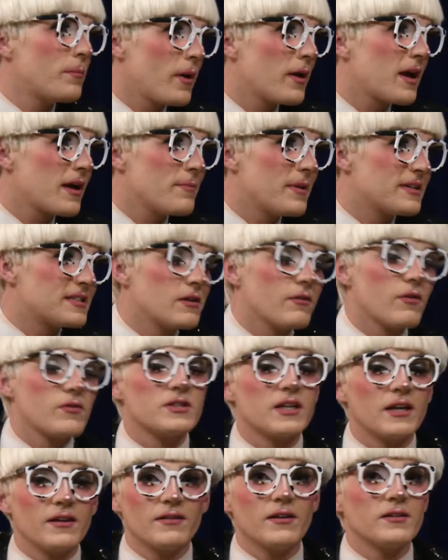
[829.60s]
by competitive,
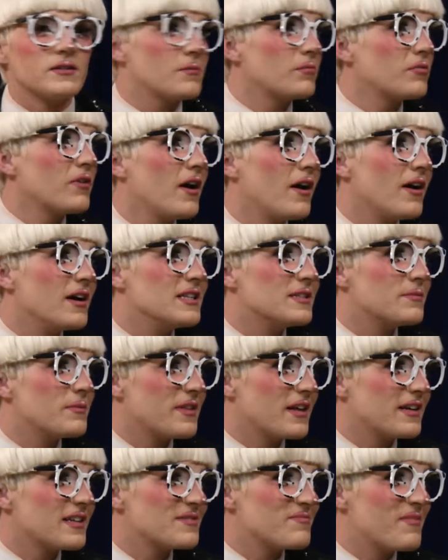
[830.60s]
obviously, there's a prize, but
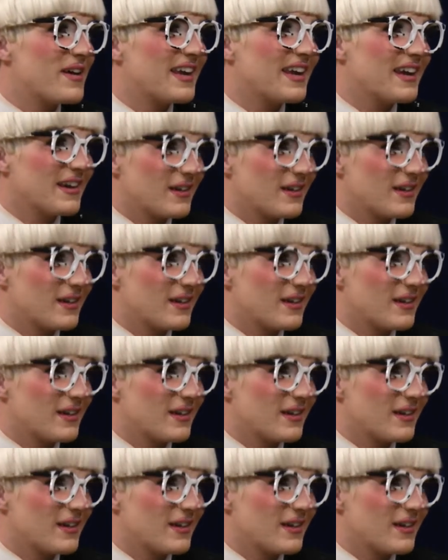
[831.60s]
that doesn't make it